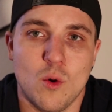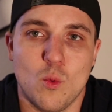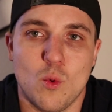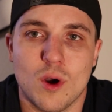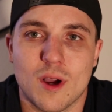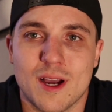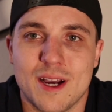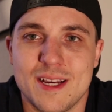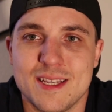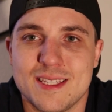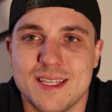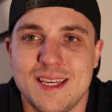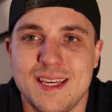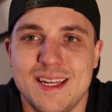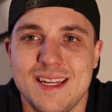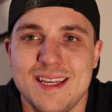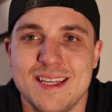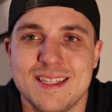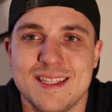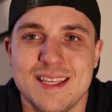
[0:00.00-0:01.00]
Well guys,
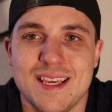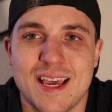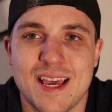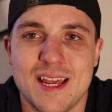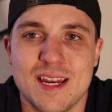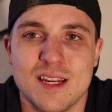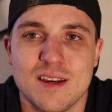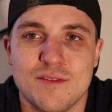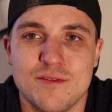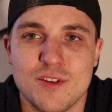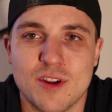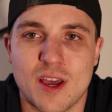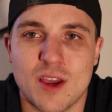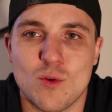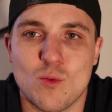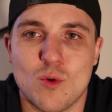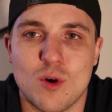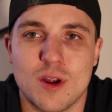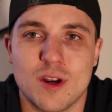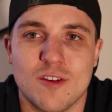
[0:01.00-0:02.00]
it is the end of
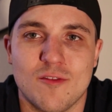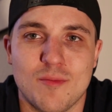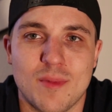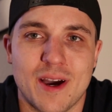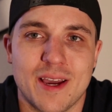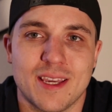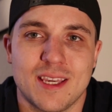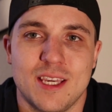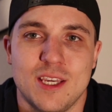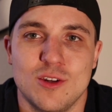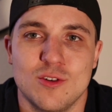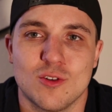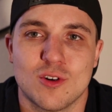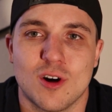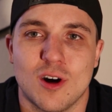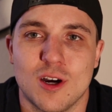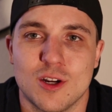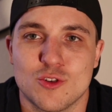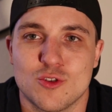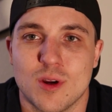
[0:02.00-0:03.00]
night one of my
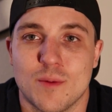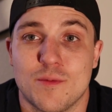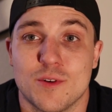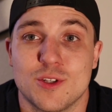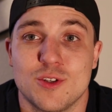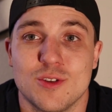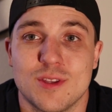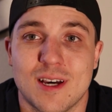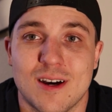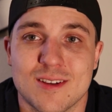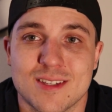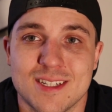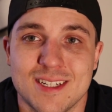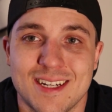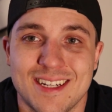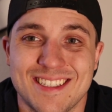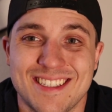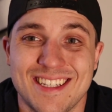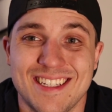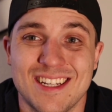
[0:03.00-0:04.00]
KetoCon trip for
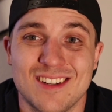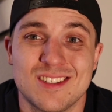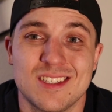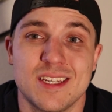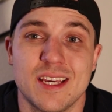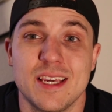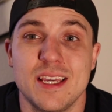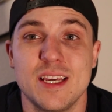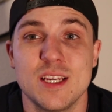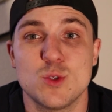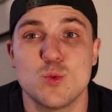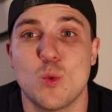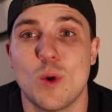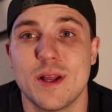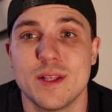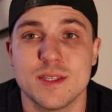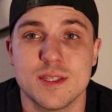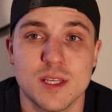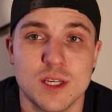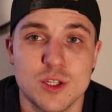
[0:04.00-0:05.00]
2019. Now today is
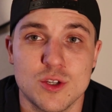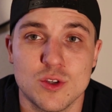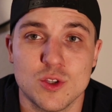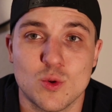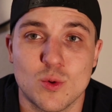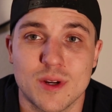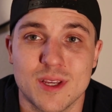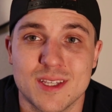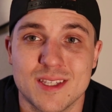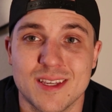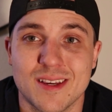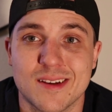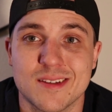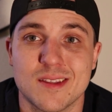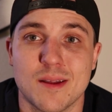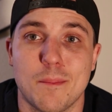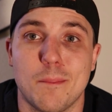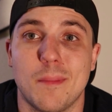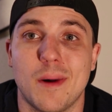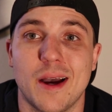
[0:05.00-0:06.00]
Wednesday, June
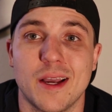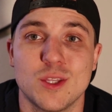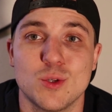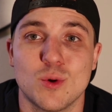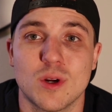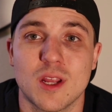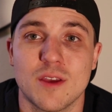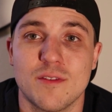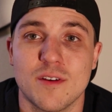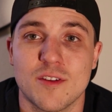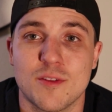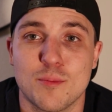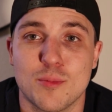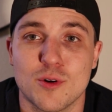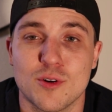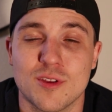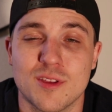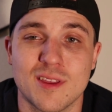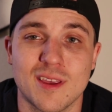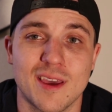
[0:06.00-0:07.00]
26th, my 25th
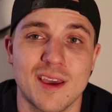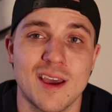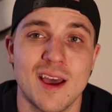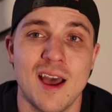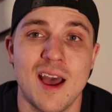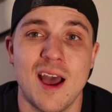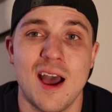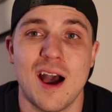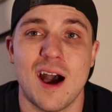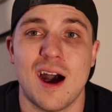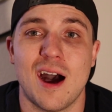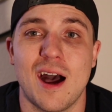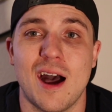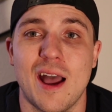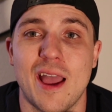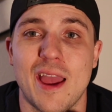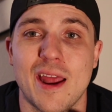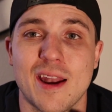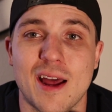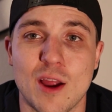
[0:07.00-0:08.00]
birthday.
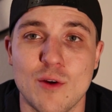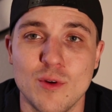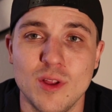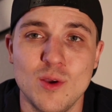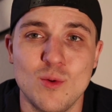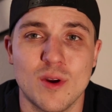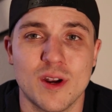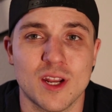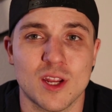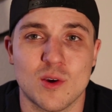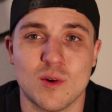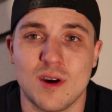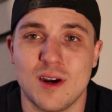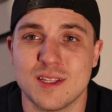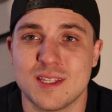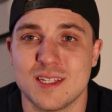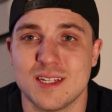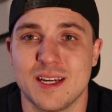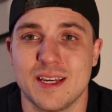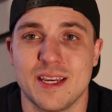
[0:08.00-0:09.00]
And I really wanted to go
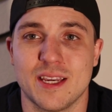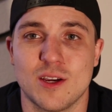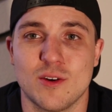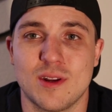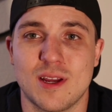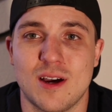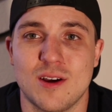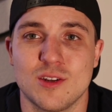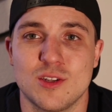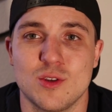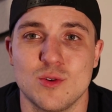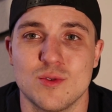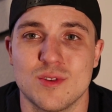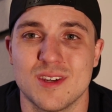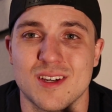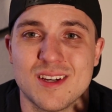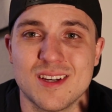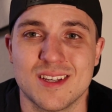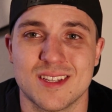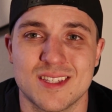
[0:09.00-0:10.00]
out tonight and go down to
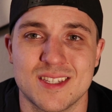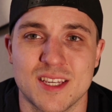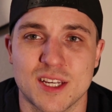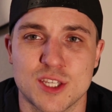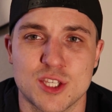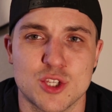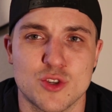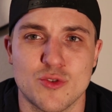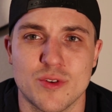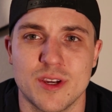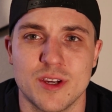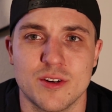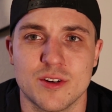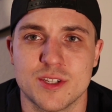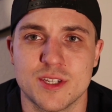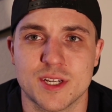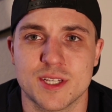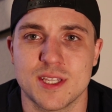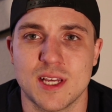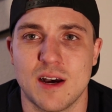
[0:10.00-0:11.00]
the 6th Street or
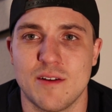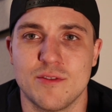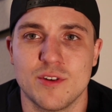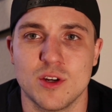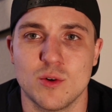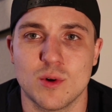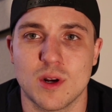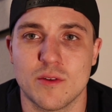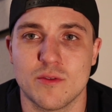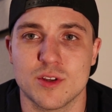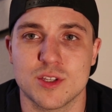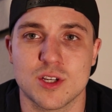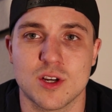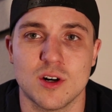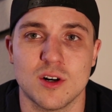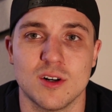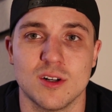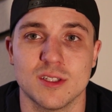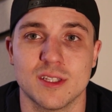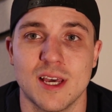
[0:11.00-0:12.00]
6th Avenue, whatever it's
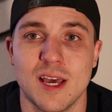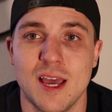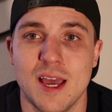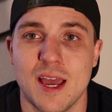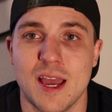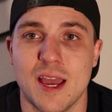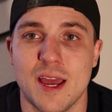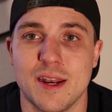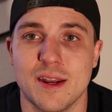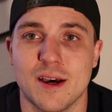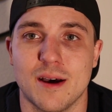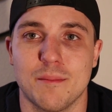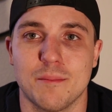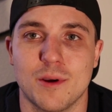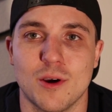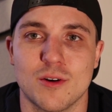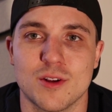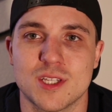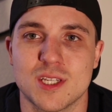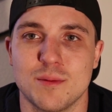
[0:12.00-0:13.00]
called, and
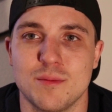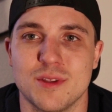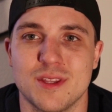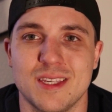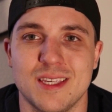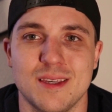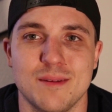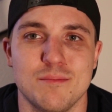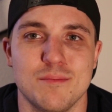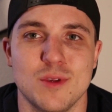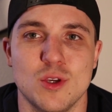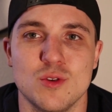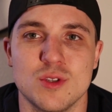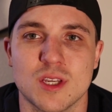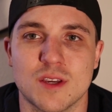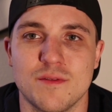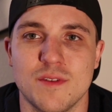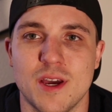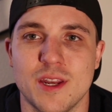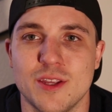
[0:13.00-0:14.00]
go to some of the
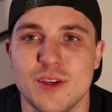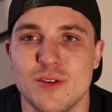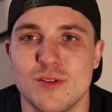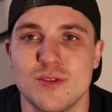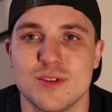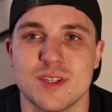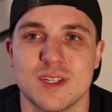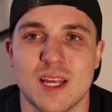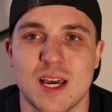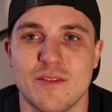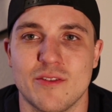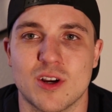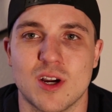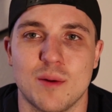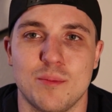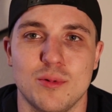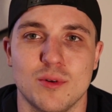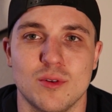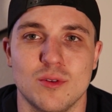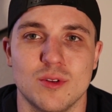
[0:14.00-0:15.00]
music venues and have a
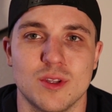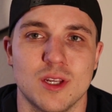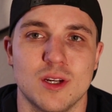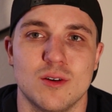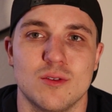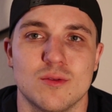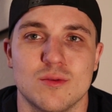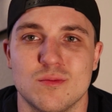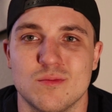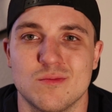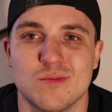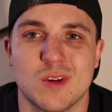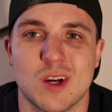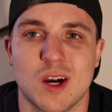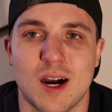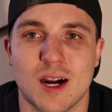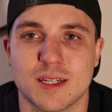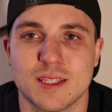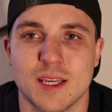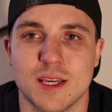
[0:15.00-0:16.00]
couple, you know,
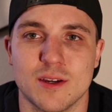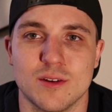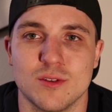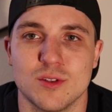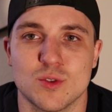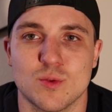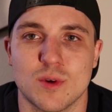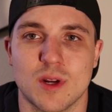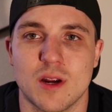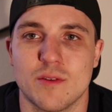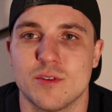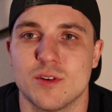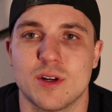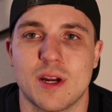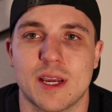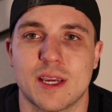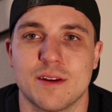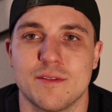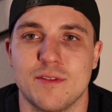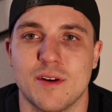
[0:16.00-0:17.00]
cocktails, whatever
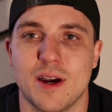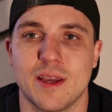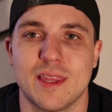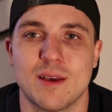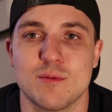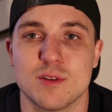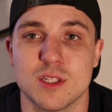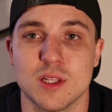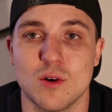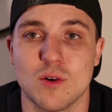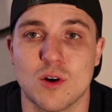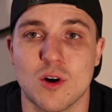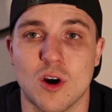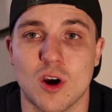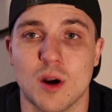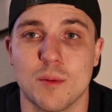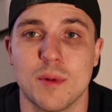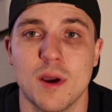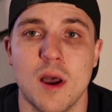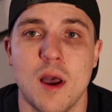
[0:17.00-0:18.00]
I could find that was low
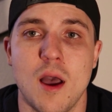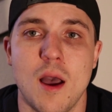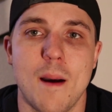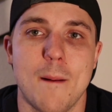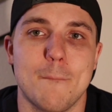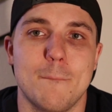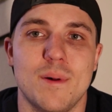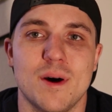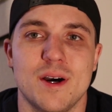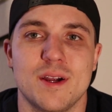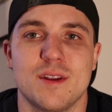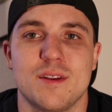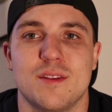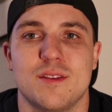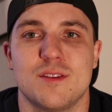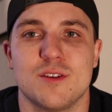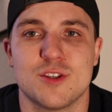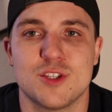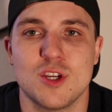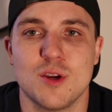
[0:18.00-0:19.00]
carb.
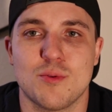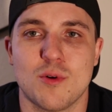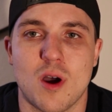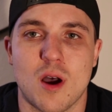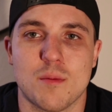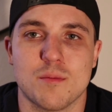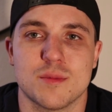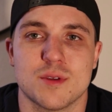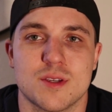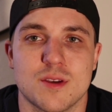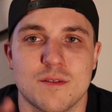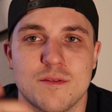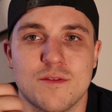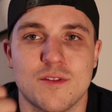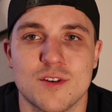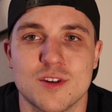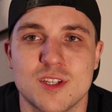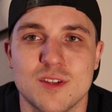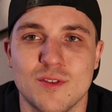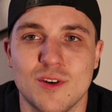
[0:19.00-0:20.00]
But there's two problems.
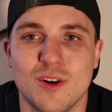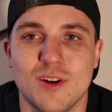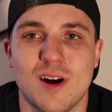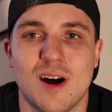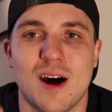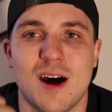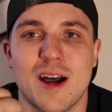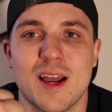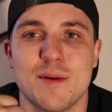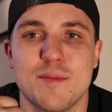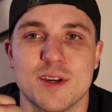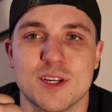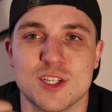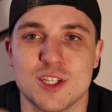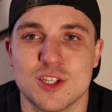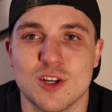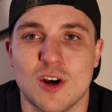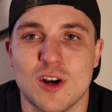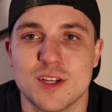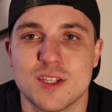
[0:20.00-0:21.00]
First of all, I am
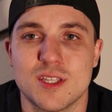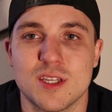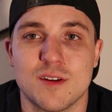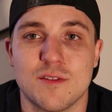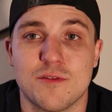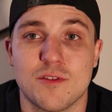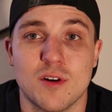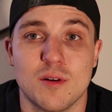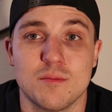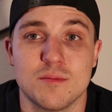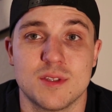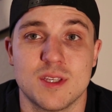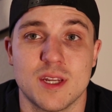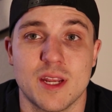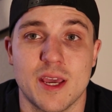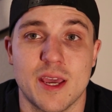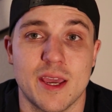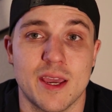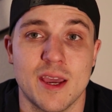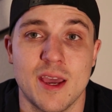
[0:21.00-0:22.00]
exhausted from
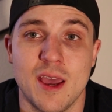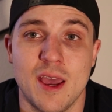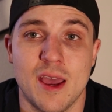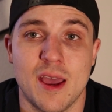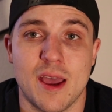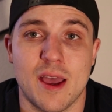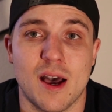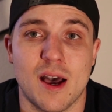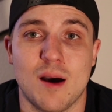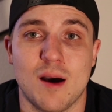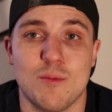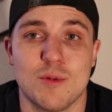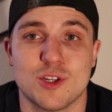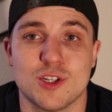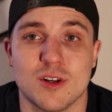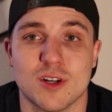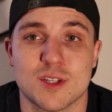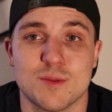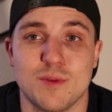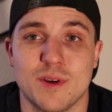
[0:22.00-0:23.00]
today,
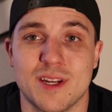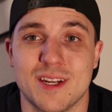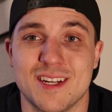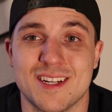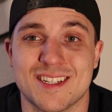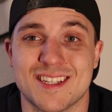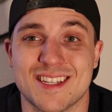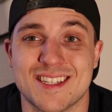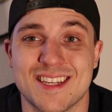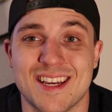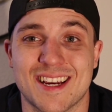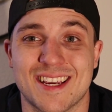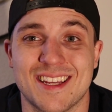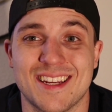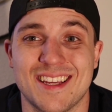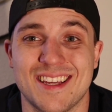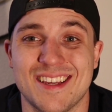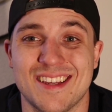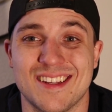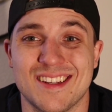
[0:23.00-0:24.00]
which I'll explain in just a
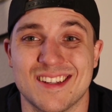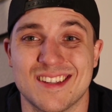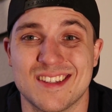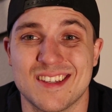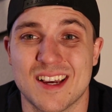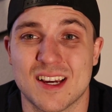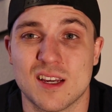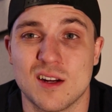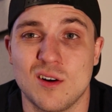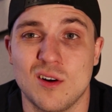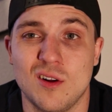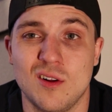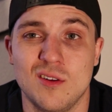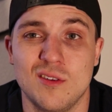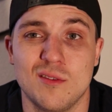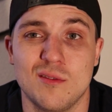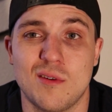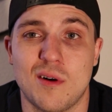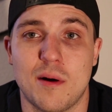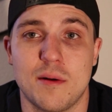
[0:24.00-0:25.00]
second. And second of
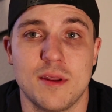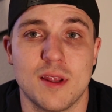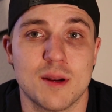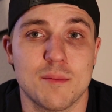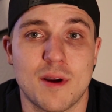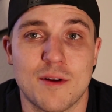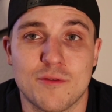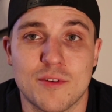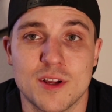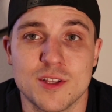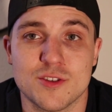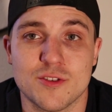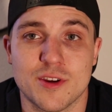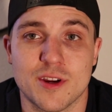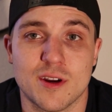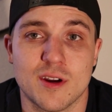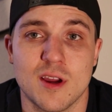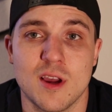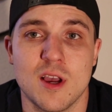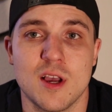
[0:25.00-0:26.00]
all, none of my friends are
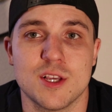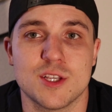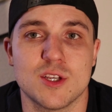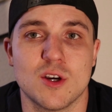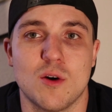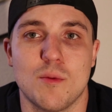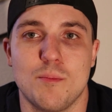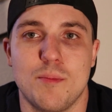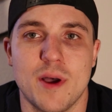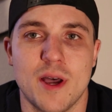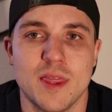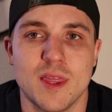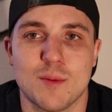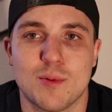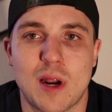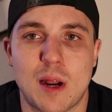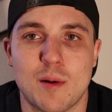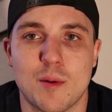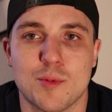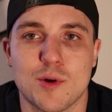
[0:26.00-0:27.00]
here. So Ben, the
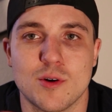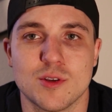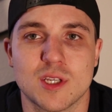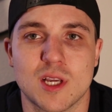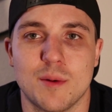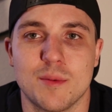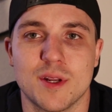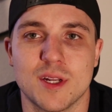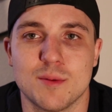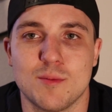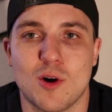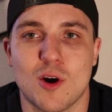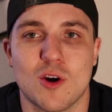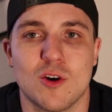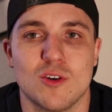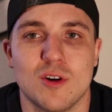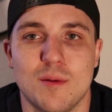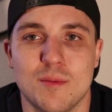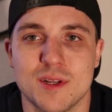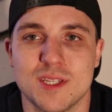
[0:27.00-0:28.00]
Primal Bro, is coming in
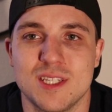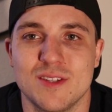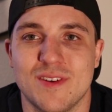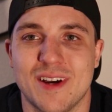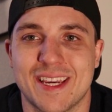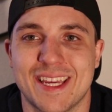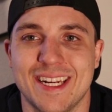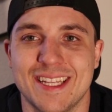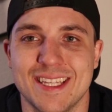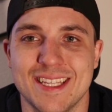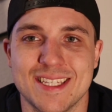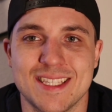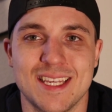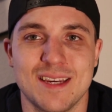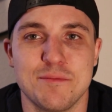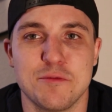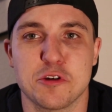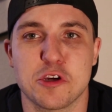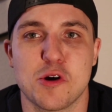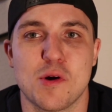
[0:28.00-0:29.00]
tomorrow. I'm gonna see if I can enlist
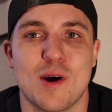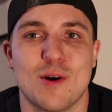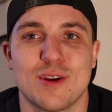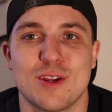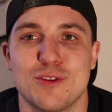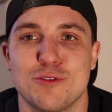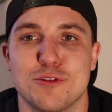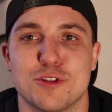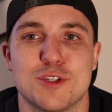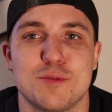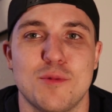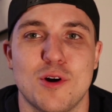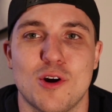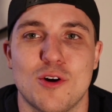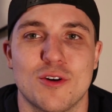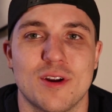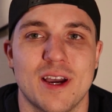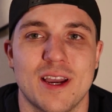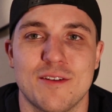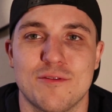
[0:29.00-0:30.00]
him to go out either
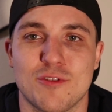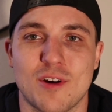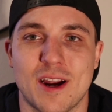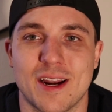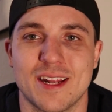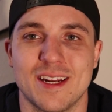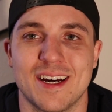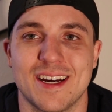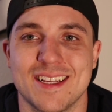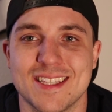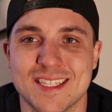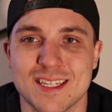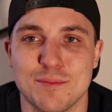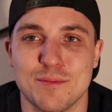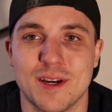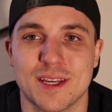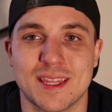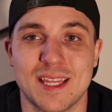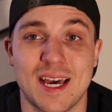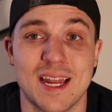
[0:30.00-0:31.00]
tomorrow night, Friday night,
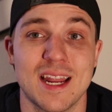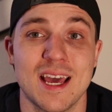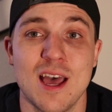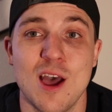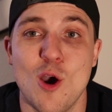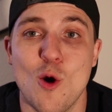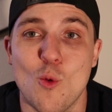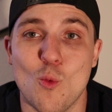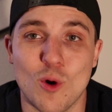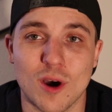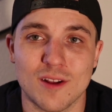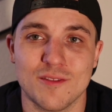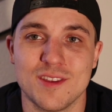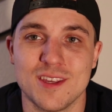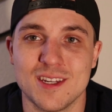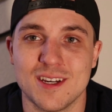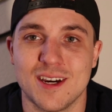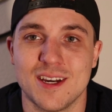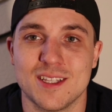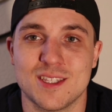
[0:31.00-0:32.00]
something like that. One of
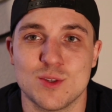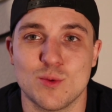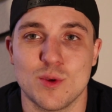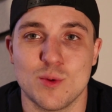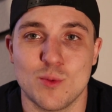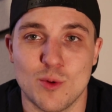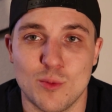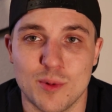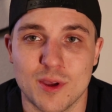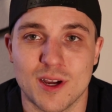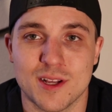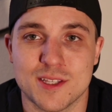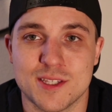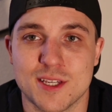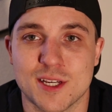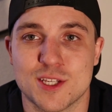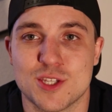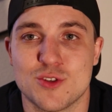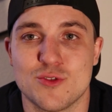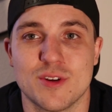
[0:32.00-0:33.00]
the nights we will be on
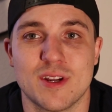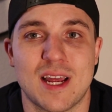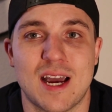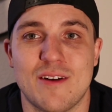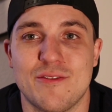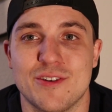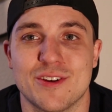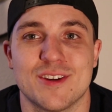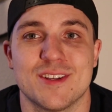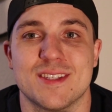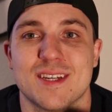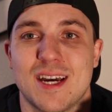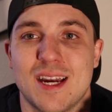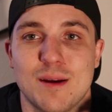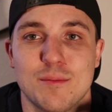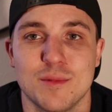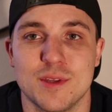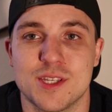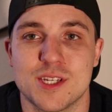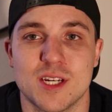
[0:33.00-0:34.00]
6th Street having a good
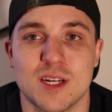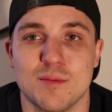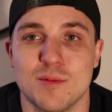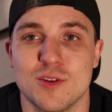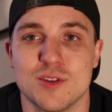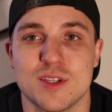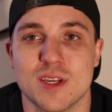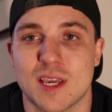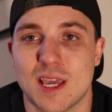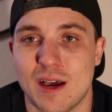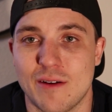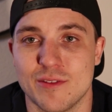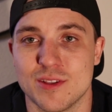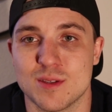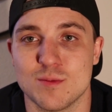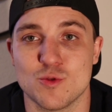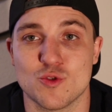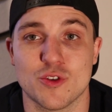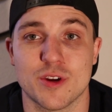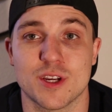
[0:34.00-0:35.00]
time, listening to music, having
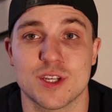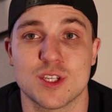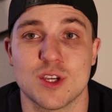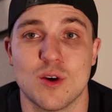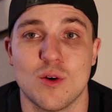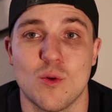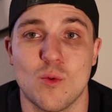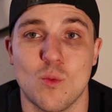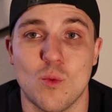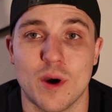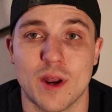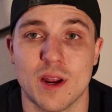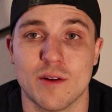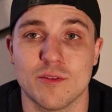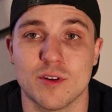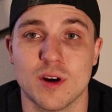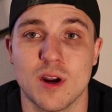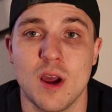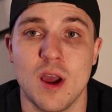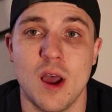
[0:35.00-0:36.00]
some drinks,
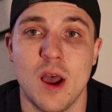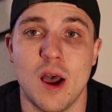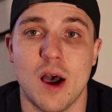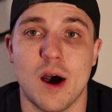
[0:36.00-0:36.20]
whatever.